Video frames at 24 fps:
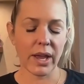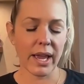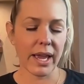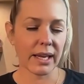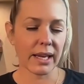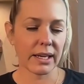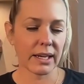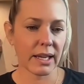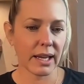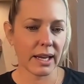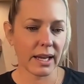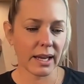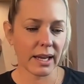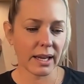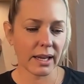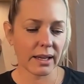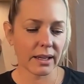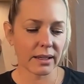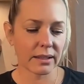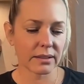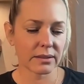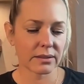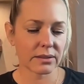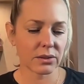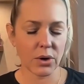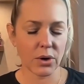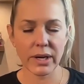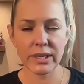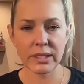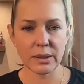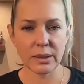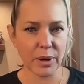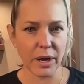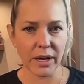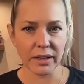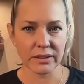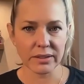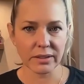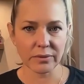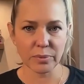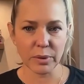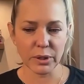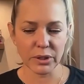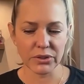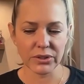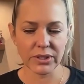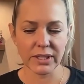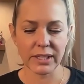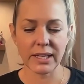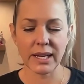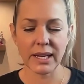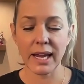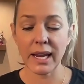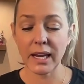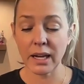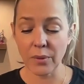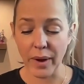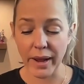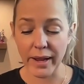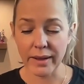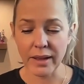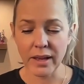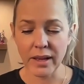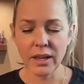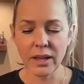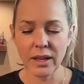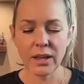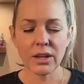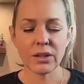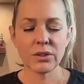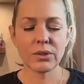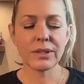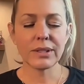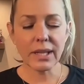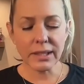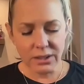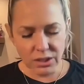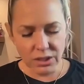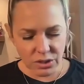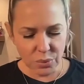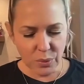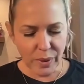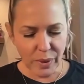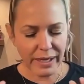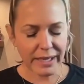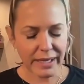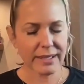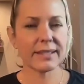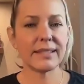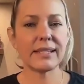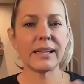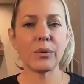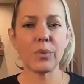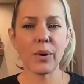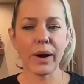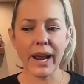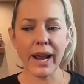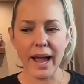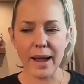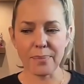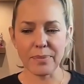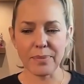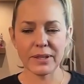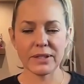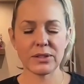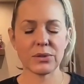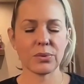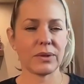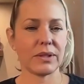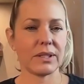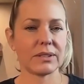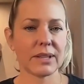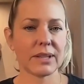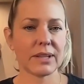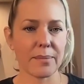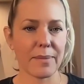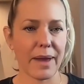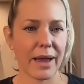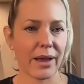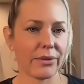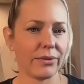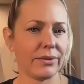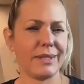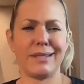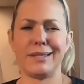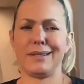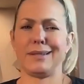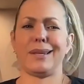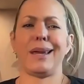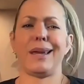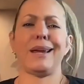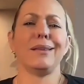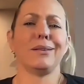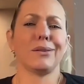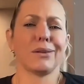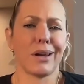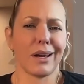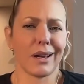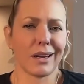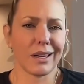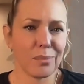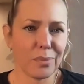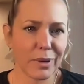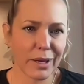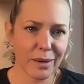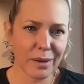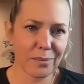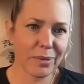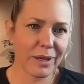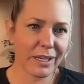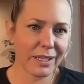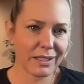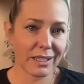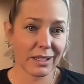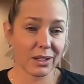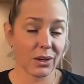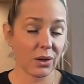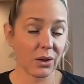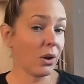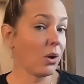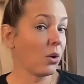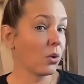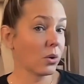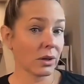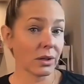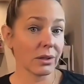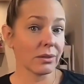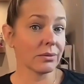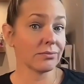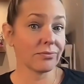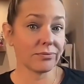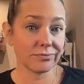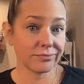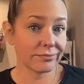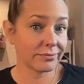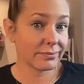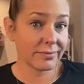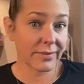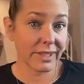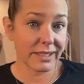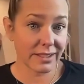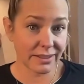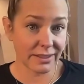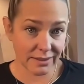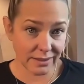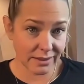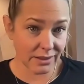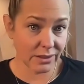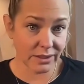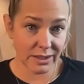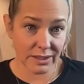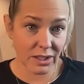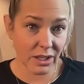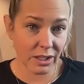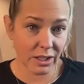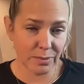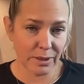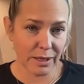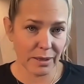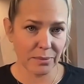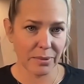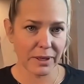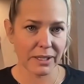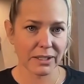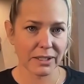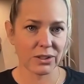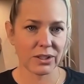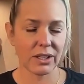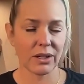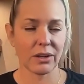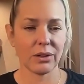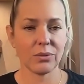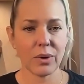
And it's crazy positive person. Anyway, so he said, let's just wait and see what happens when this come out. It's either not going to be a big deal or it's going to be a big deal.